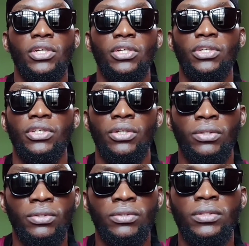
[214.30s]
your
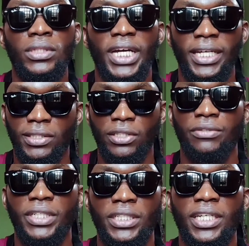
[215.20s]
own idea
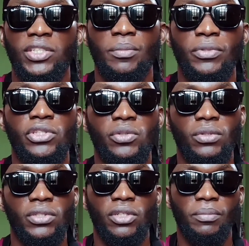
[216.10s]
already, that
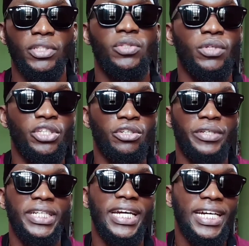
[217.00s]
supports what you
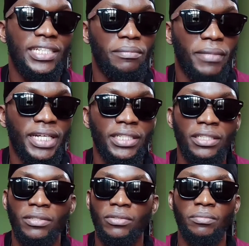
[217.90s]
already had in mind,
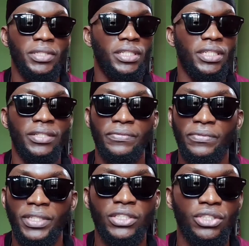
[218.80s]
it could be a
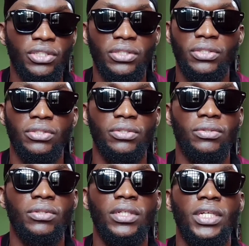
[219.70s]
friend just
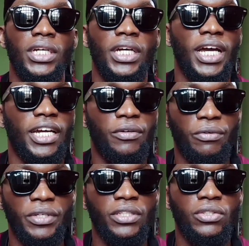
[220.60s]

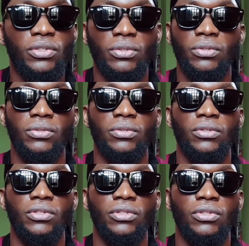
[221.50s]
agreeing to
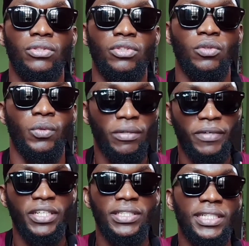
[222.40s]

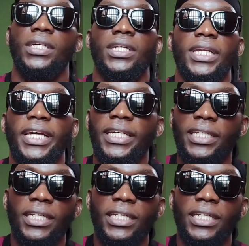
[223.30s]
whatever he said, like